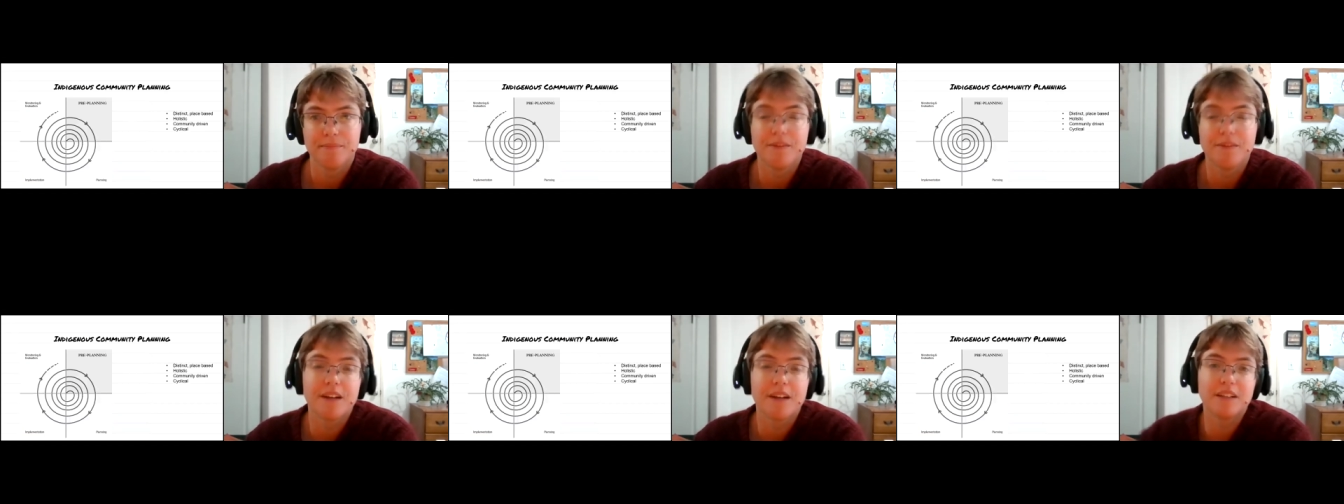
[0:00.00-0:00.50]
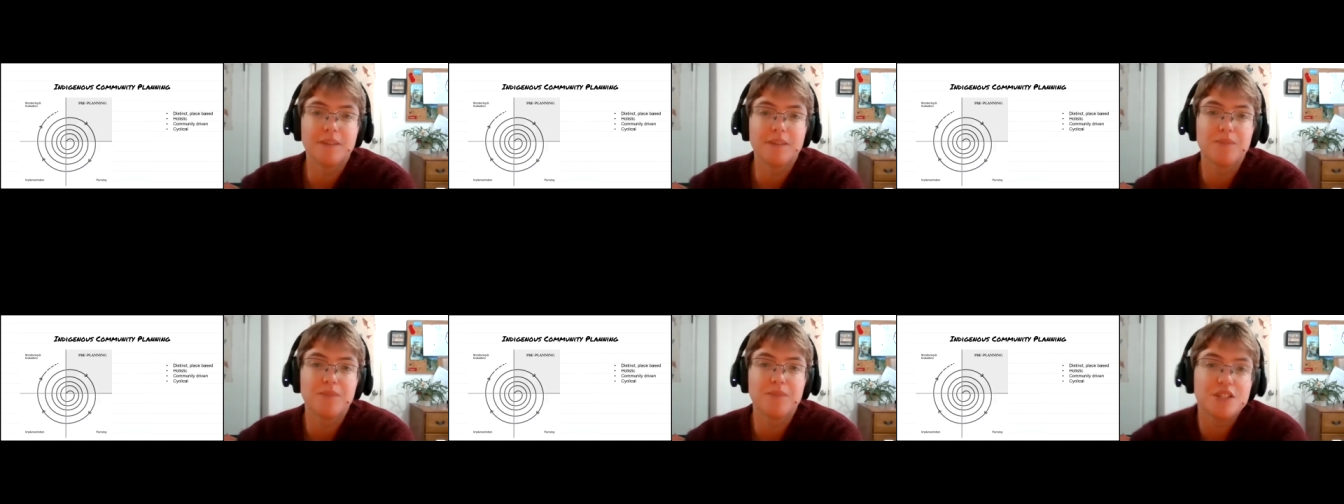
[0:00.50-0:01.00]

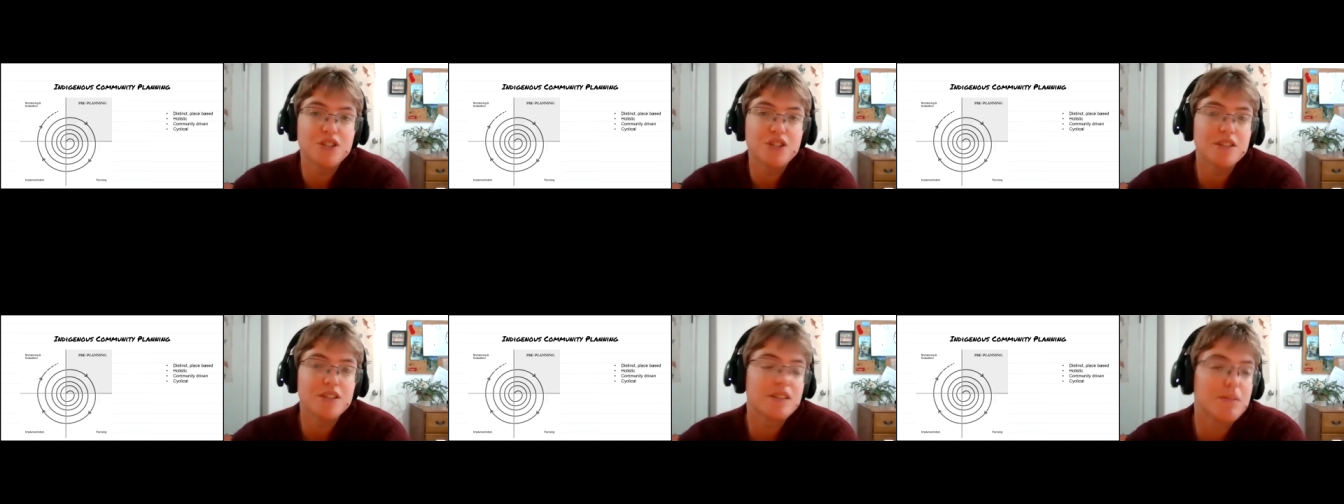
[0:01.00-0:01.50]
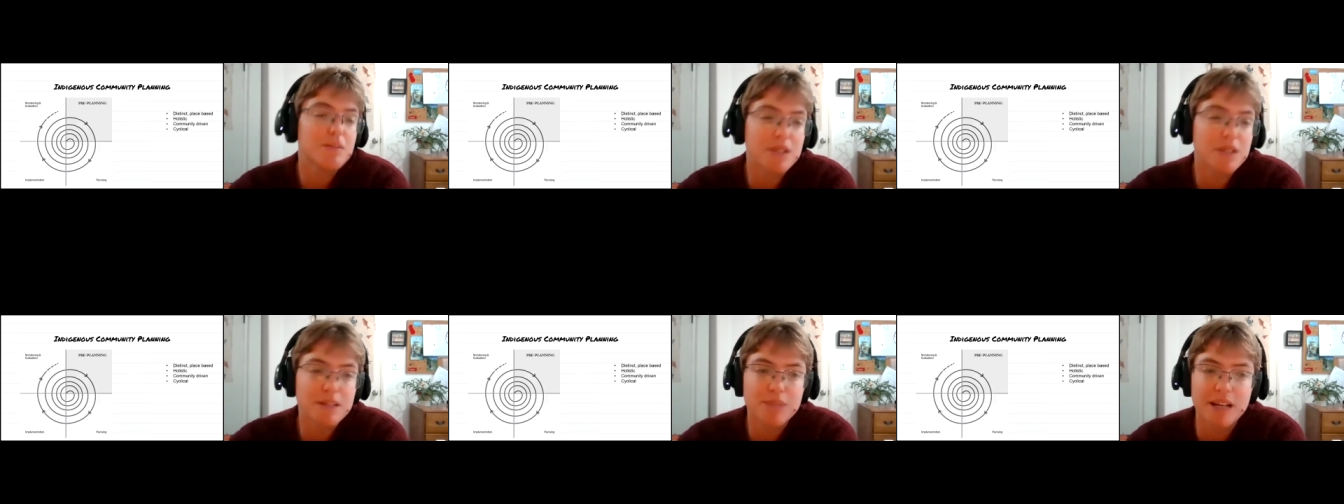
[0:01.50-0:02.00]
Finally, Indigenous
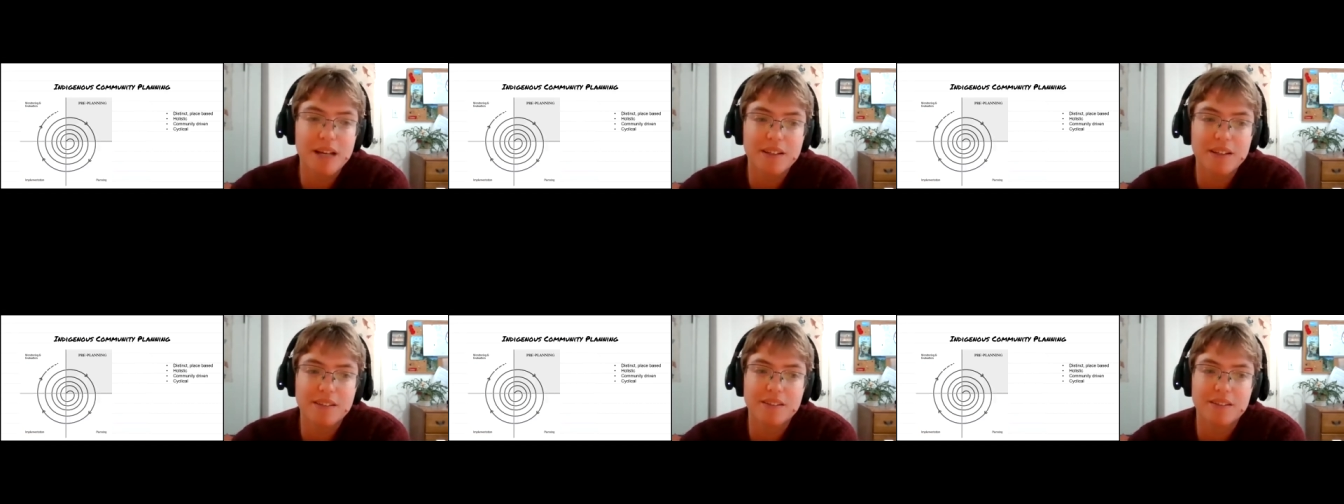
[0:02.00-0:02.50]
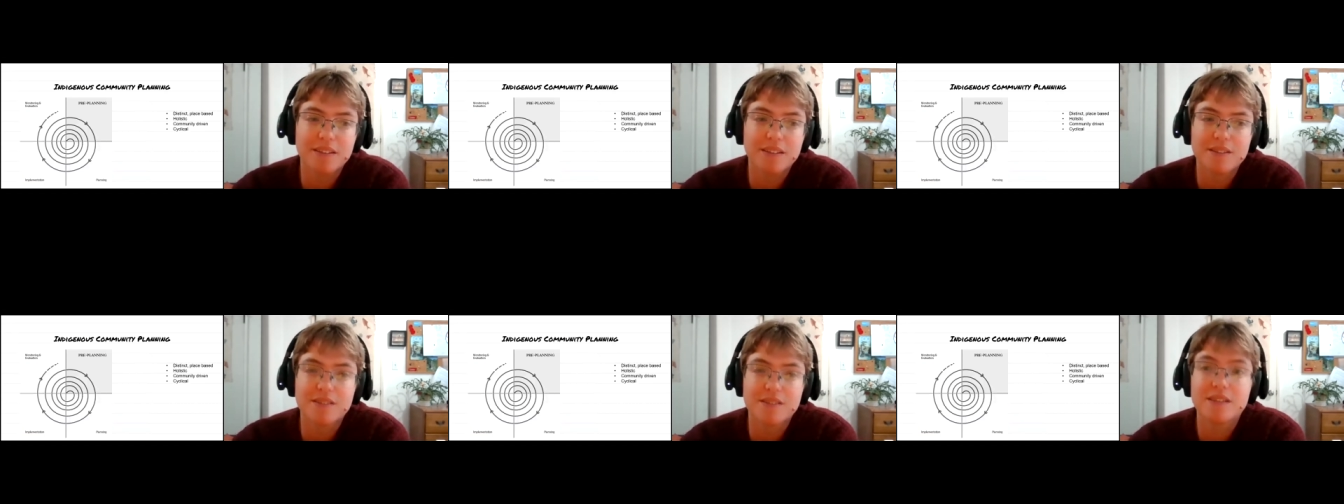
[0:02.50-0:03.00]
community planning
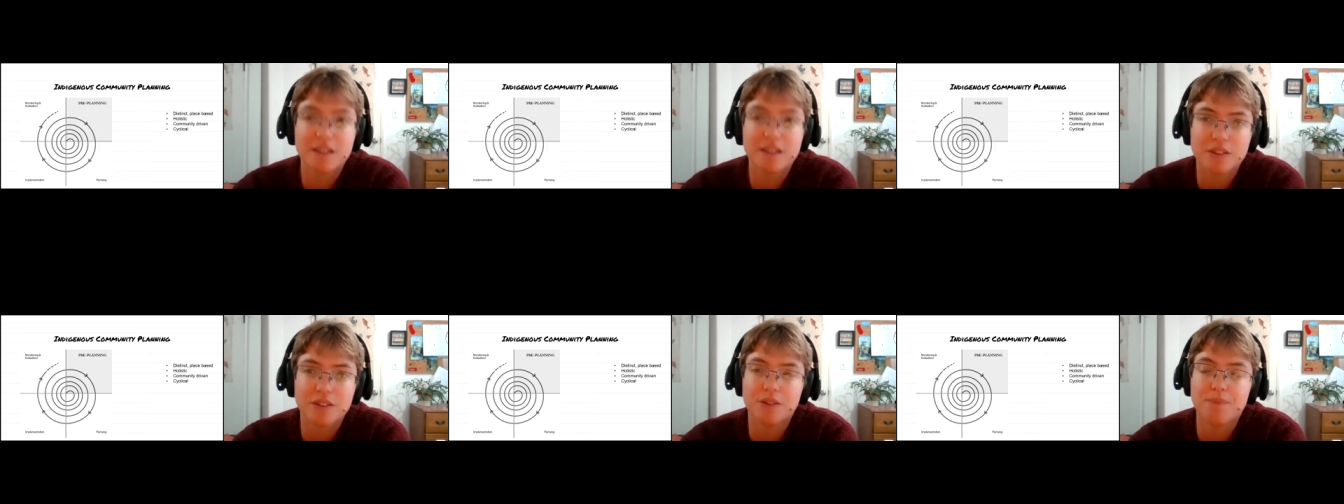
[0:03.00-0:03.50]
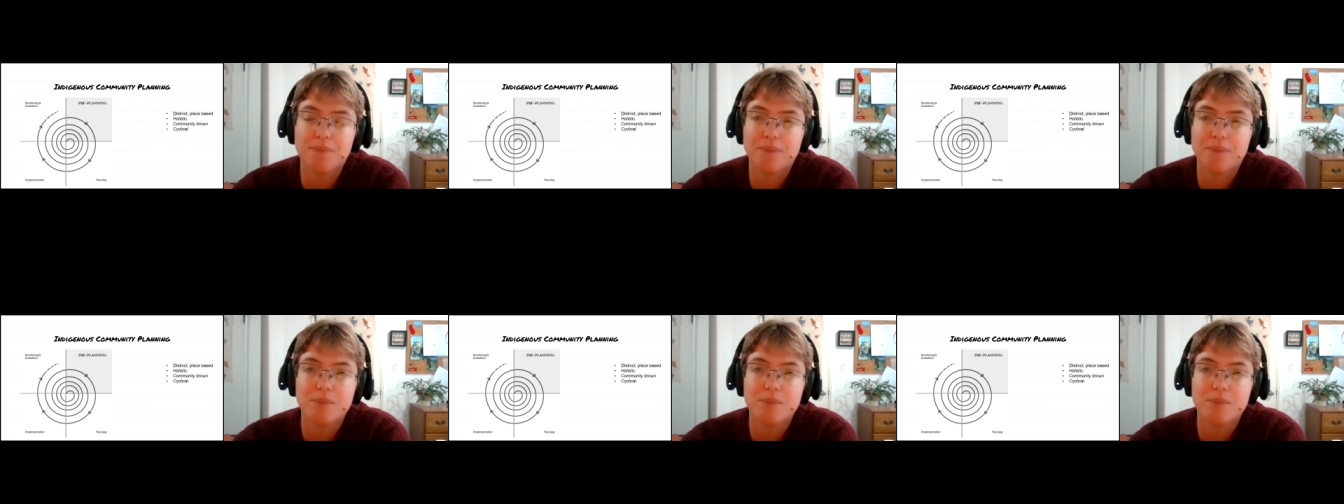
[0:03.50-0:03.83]
is cyclical,